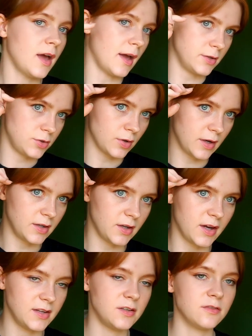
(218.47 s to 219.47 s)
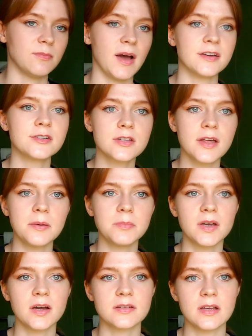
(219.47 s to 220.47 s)
and try to kind of match that
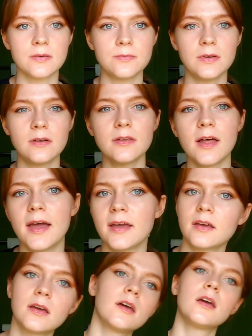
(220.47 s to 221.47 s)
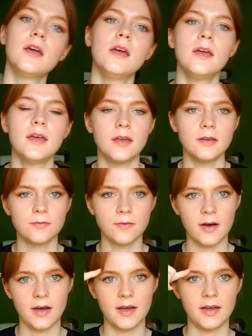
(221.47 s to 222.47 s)
because I feel like if
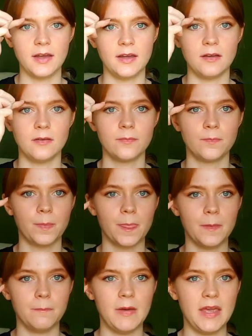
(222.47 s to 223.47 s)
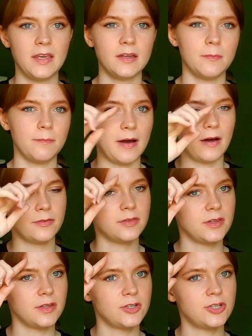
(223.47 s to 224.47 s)
I make it about
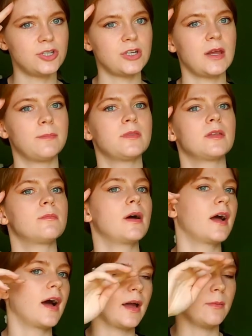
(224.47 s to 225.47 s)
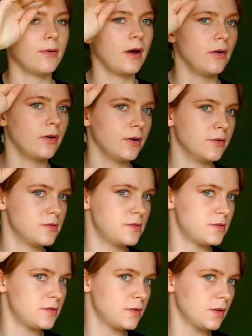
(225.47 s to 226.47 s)
the shape that my eyebrow
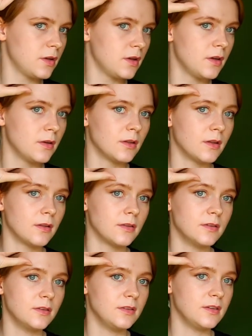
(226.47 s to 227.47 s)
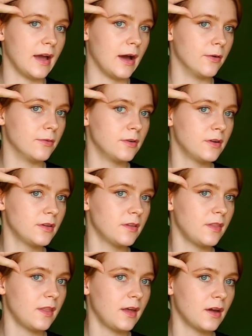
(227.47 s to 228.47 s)
goes down
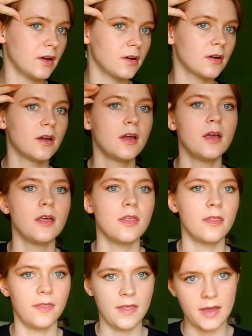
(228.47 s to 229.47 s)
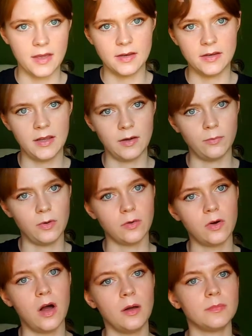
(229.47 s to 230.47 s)
there, then it will
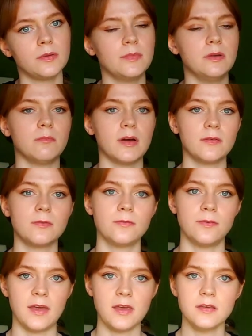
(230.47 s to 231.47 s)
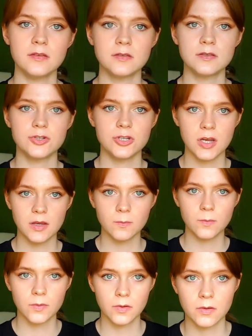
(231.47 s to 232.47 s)
complement my face shape
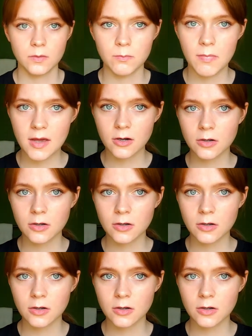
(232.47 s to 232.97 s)
better.